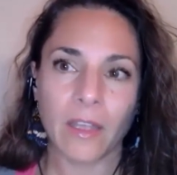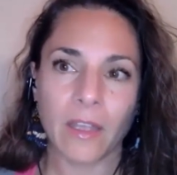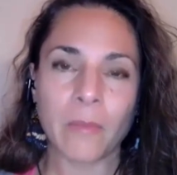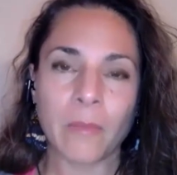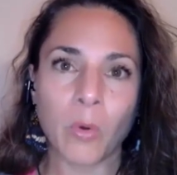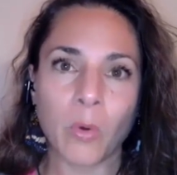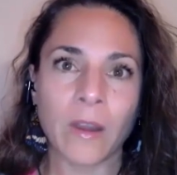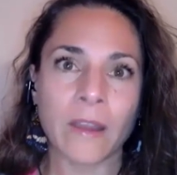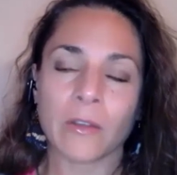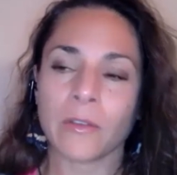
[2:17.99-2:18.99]
And the more
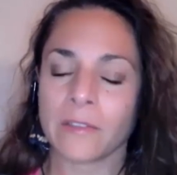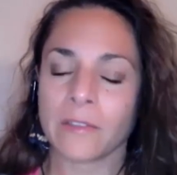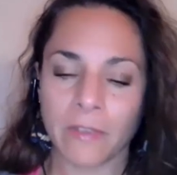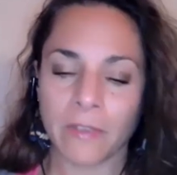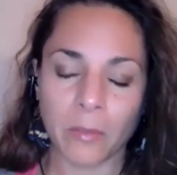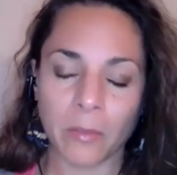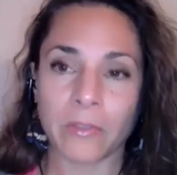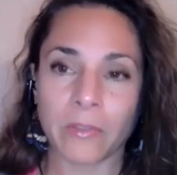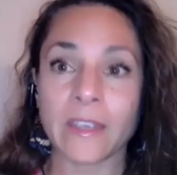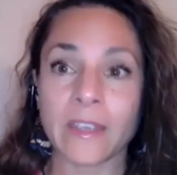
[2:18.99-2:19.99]
I know that's
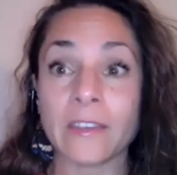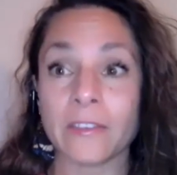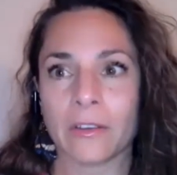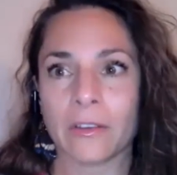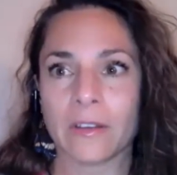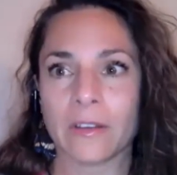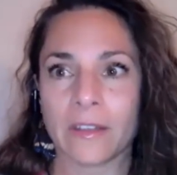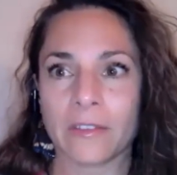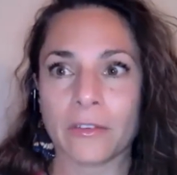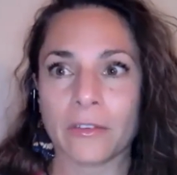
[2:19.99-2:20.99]
available, the easier it
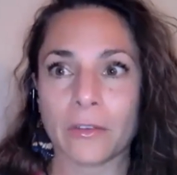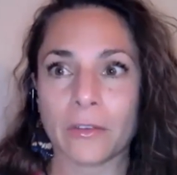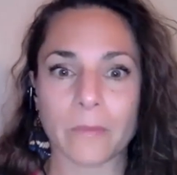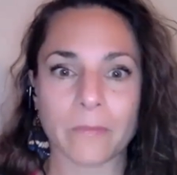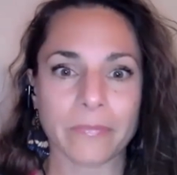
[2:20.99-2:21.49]
gets to do.